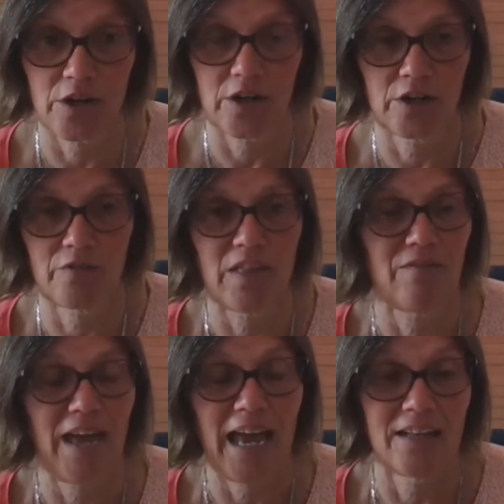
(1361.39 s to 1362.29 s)
I don't know if
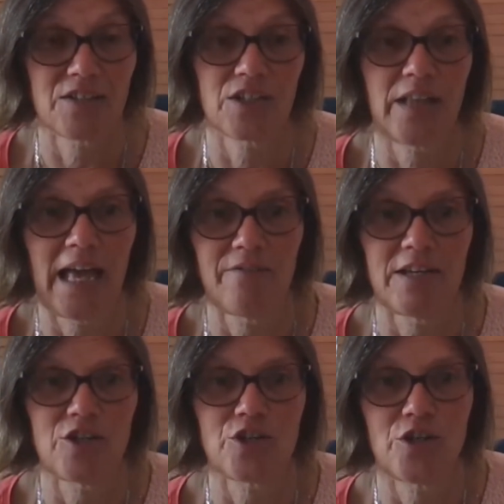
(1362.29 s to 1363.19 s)
they ever still have
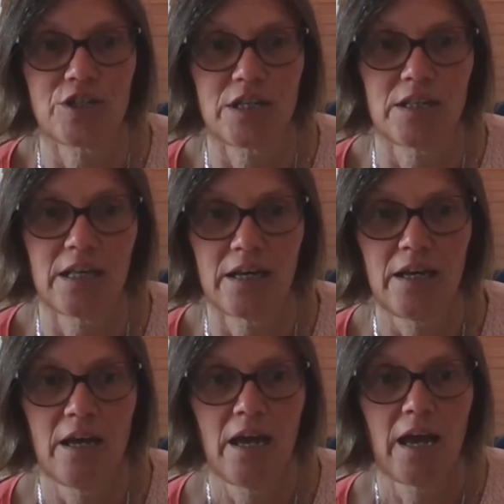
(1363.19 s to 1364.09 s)
inserts in
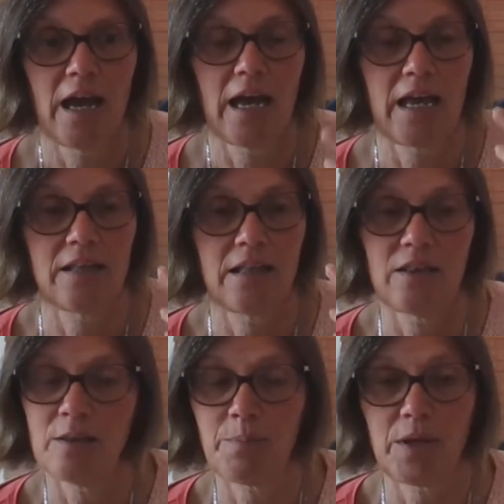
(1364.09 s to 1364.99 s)

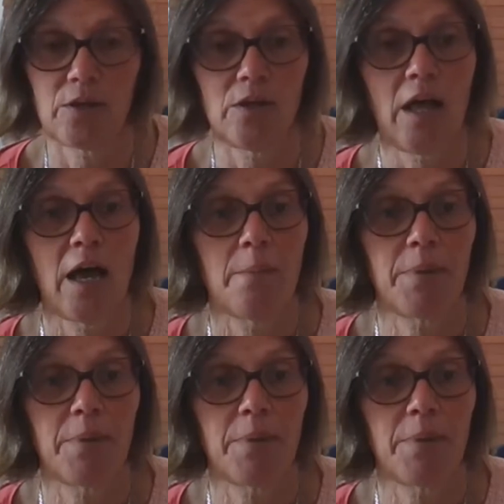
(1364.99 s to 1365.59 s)
the pill,